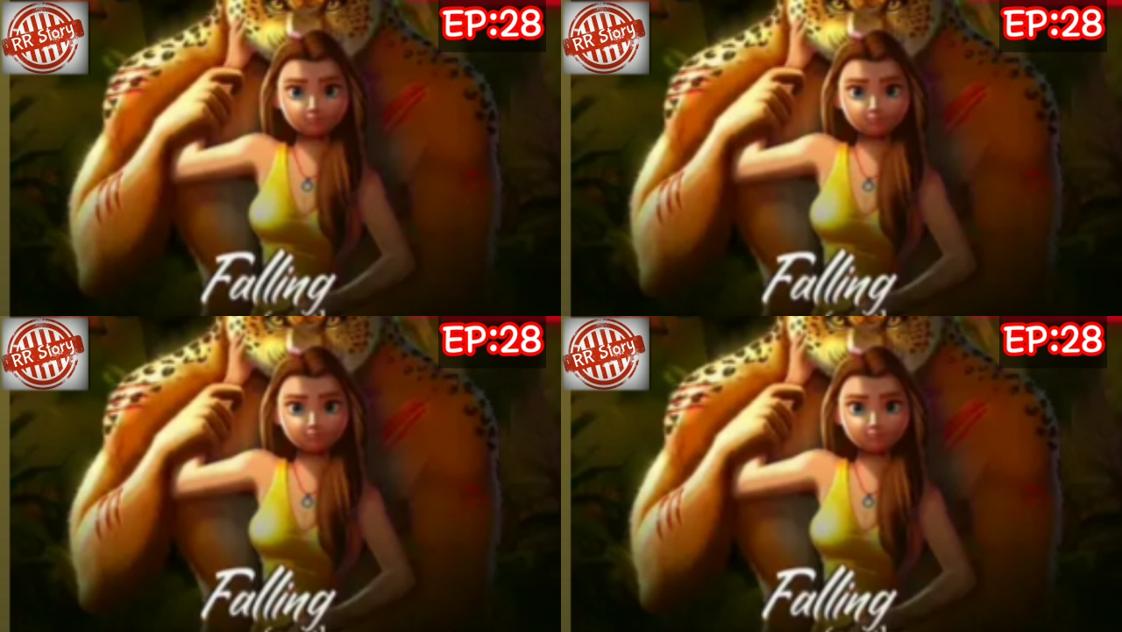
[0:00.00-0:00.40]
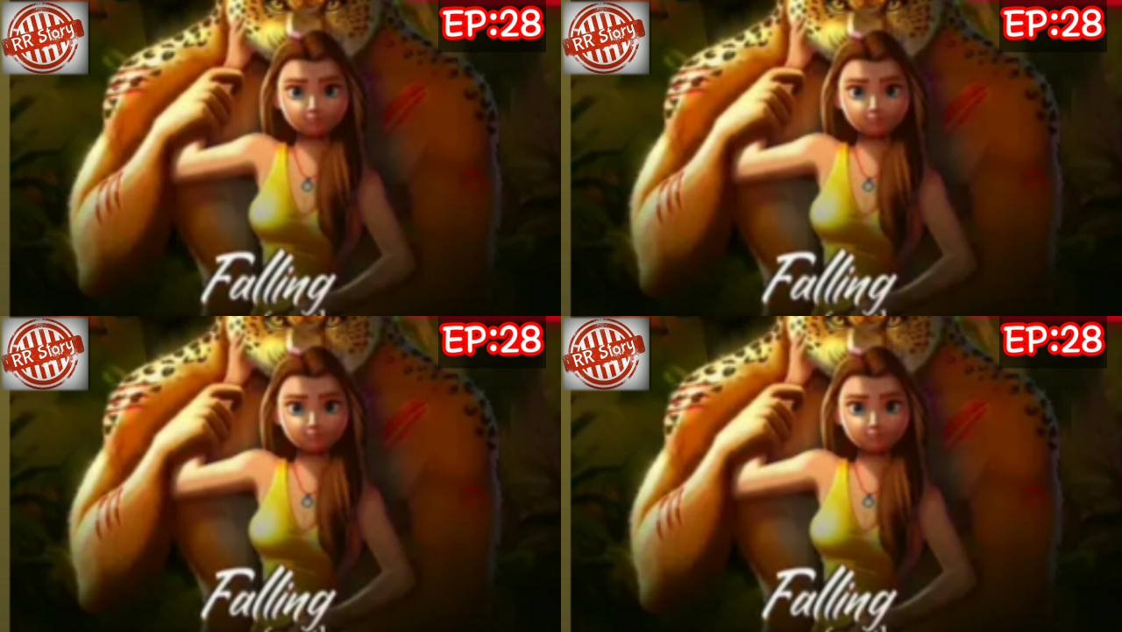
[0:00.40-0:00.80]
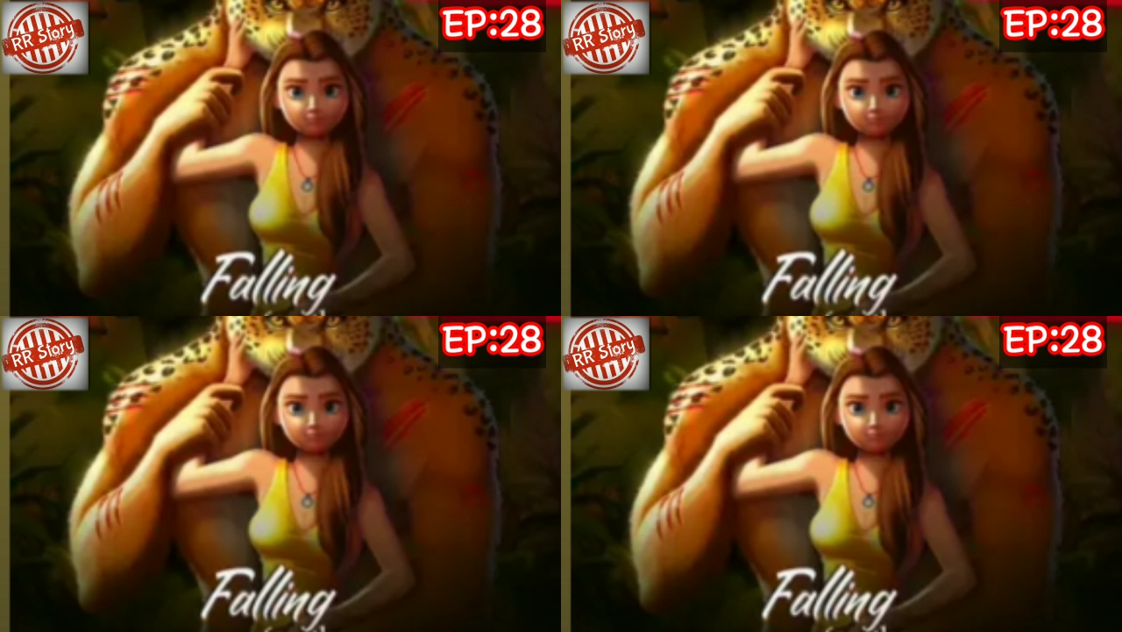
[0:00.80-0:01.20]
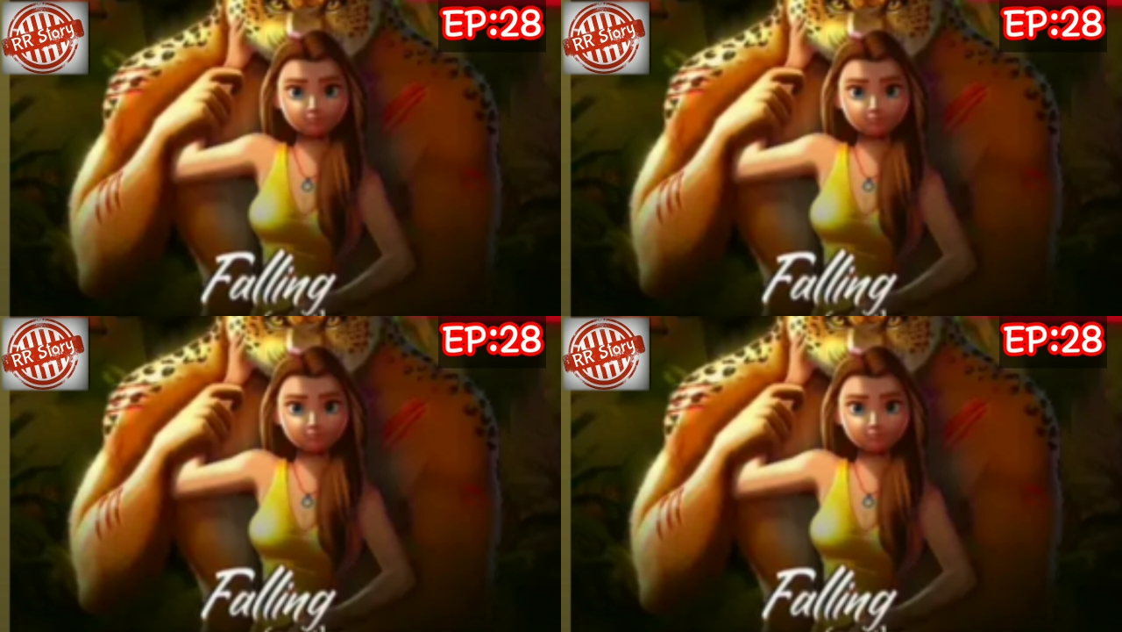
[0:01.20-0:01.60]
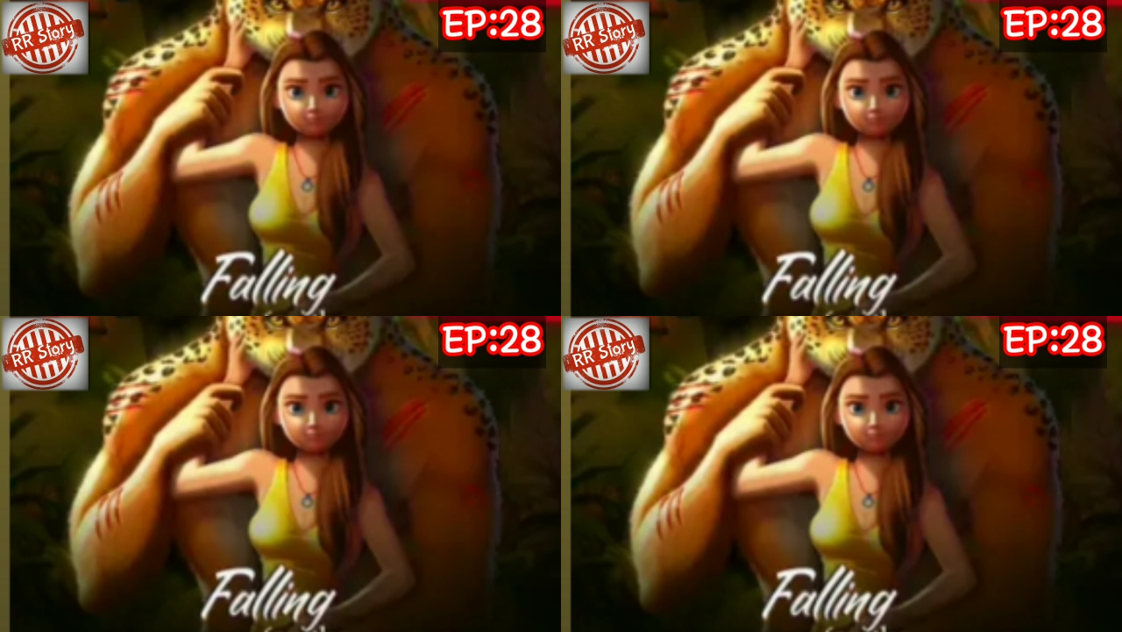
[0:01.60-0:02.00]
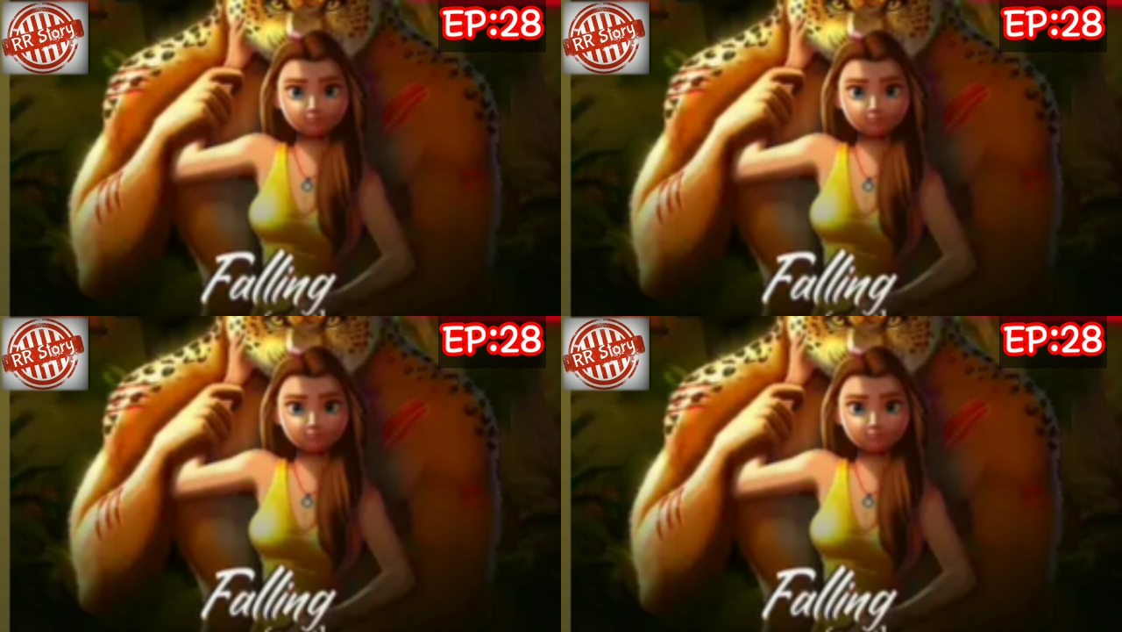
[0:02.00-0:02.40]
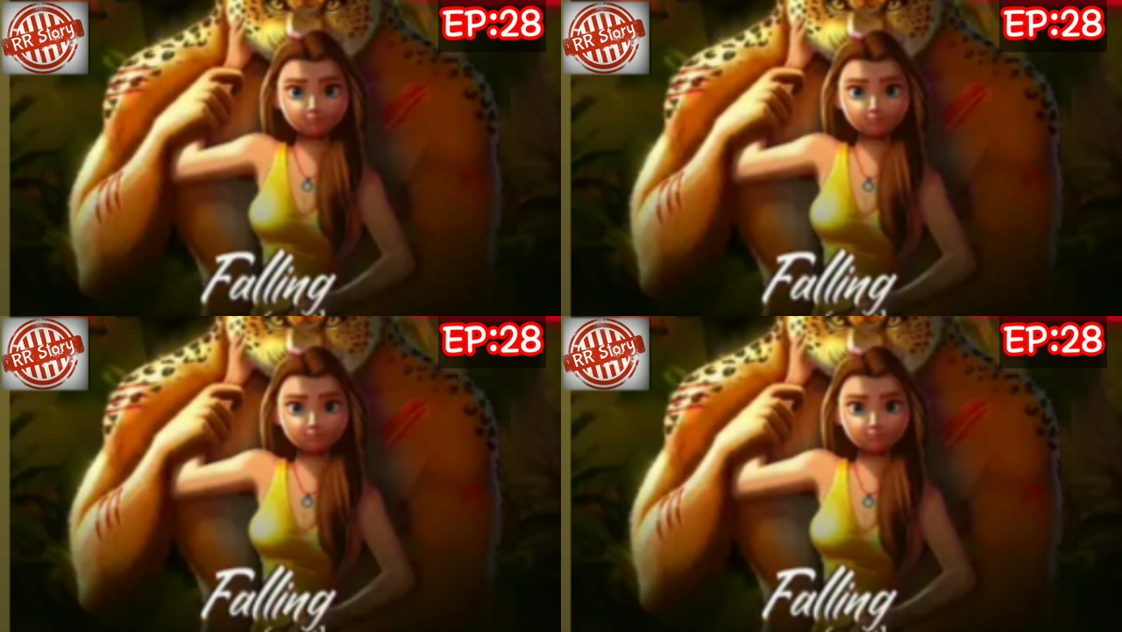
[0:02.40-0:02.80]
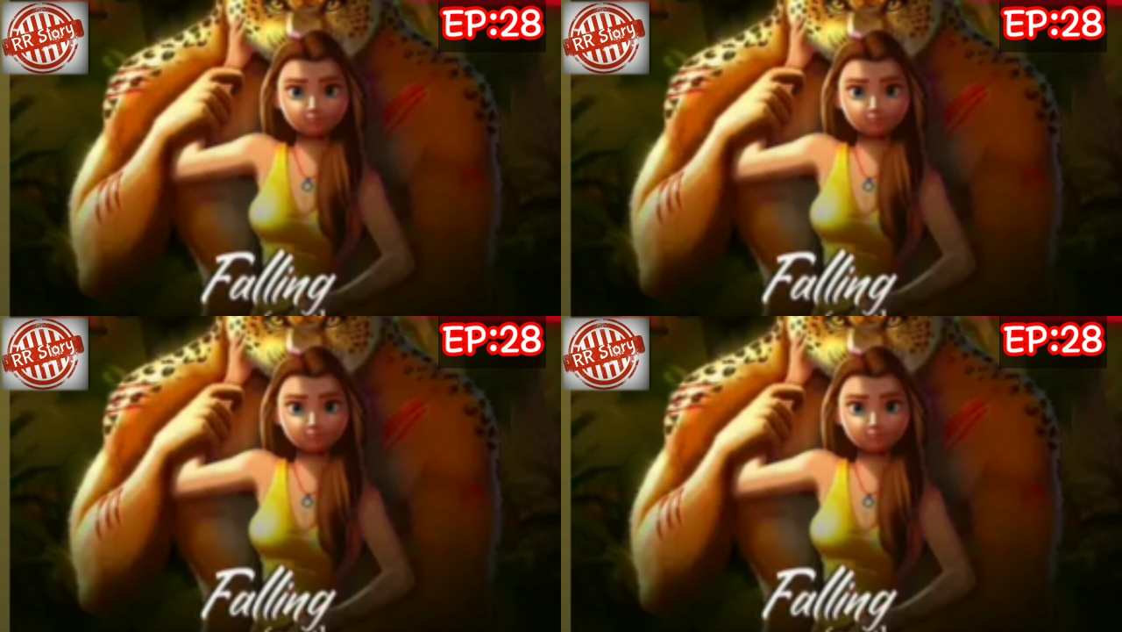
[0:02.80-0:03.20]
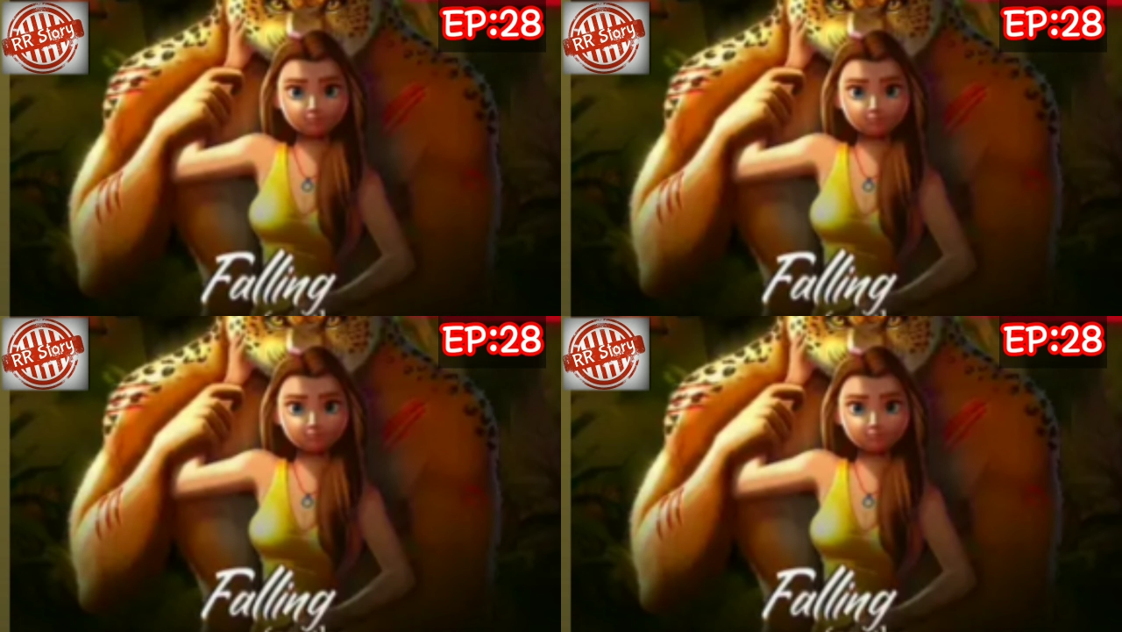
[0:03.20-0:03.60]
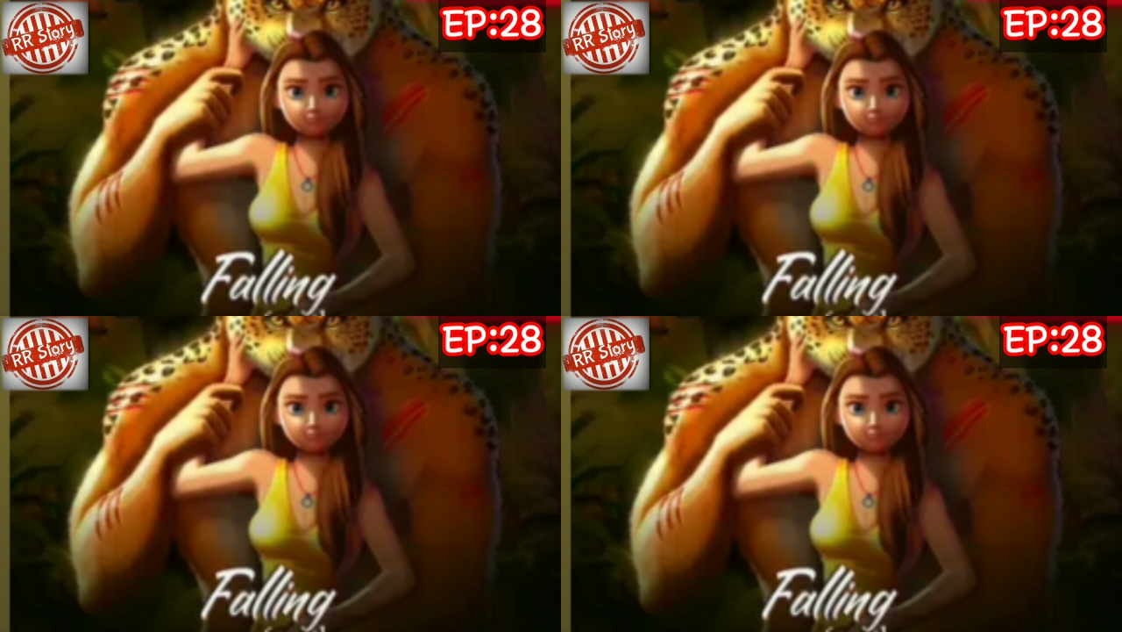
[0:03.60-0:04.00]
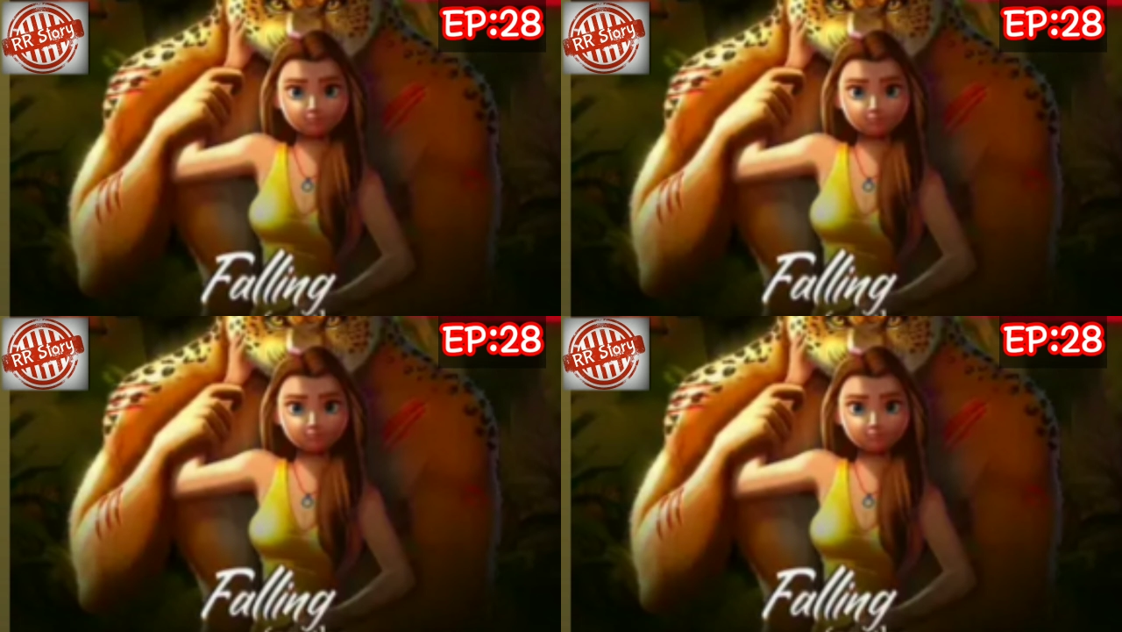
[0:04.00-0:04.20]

[no speech]